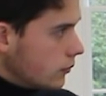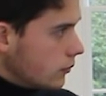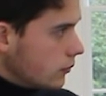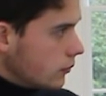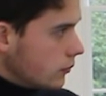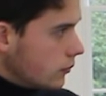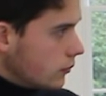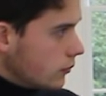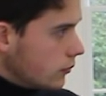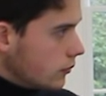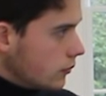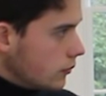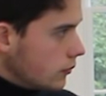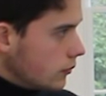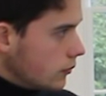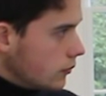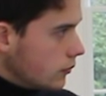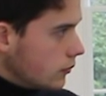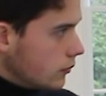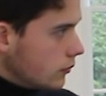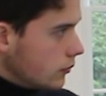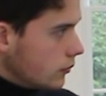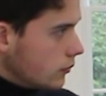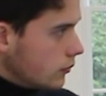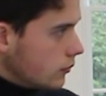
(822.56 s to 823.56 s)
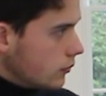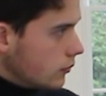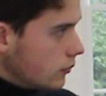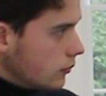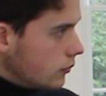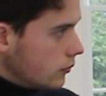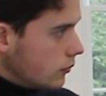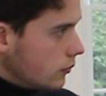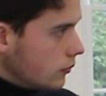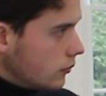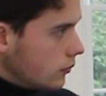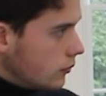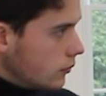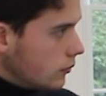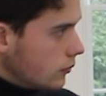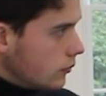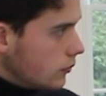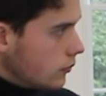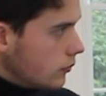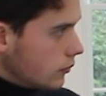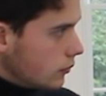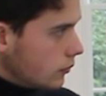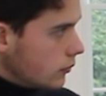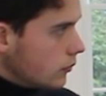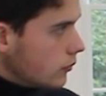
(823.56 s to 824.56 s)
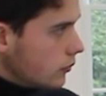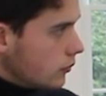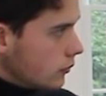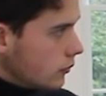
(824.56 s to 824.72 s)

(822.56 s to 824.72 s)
(silent)